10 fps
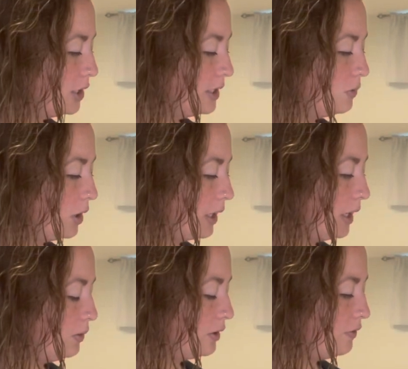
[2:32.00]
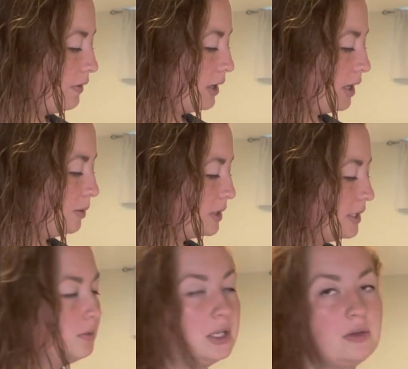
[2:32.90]
that didn't work out with the 5 of cups. It
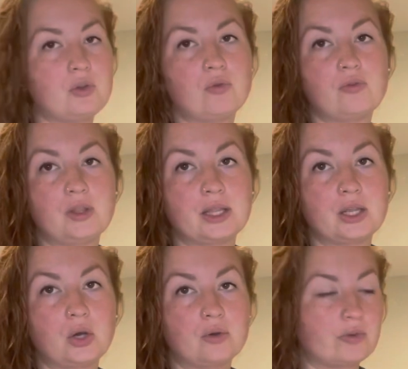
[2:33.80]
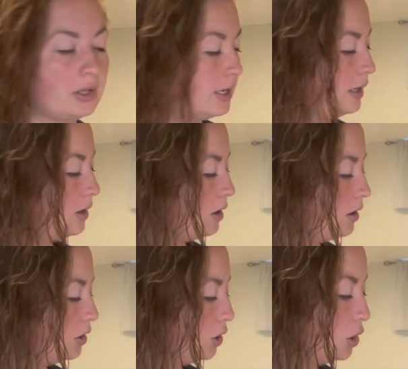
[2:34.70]
didn't leave you feeling overly
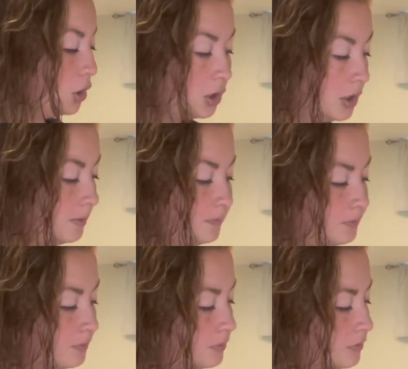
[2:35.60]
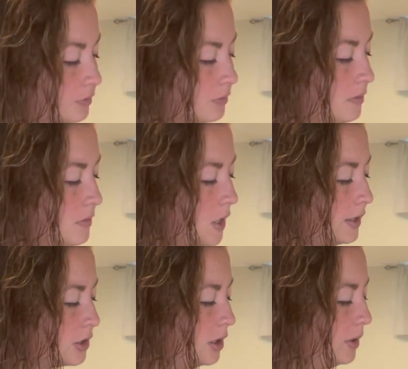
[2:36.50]
good.
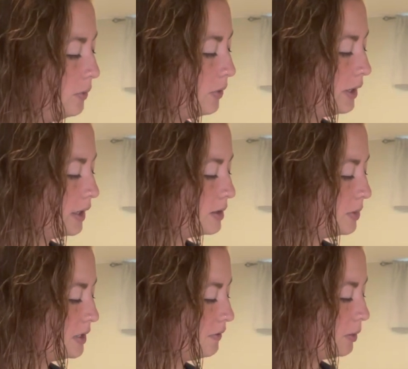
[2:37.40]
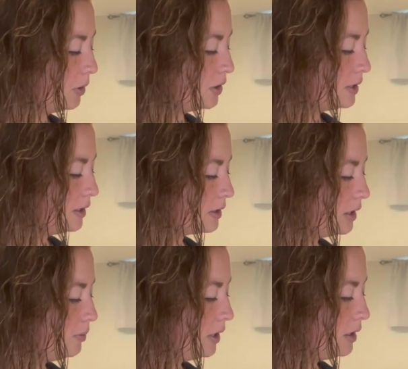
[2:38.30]
This could have been with like a specific person. This
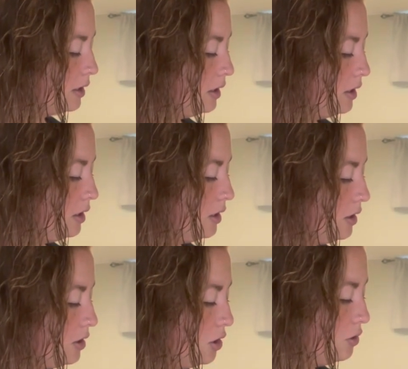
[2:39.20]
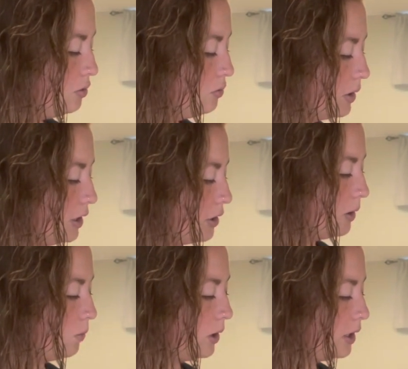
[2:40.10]
could have been you really trying
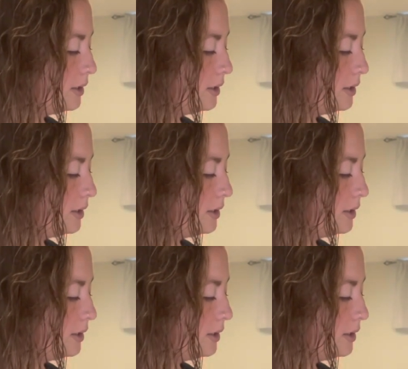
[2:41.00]
to work on